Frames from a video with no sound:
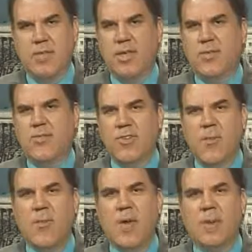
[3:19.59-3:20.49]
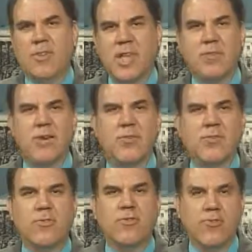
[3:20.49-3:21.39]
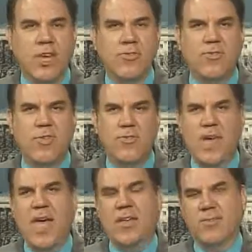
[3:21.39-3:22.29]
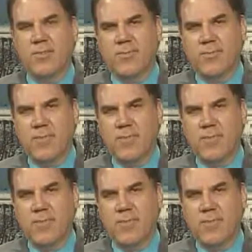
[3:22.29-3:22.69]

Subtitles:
these subprime lenders, trusts, and banks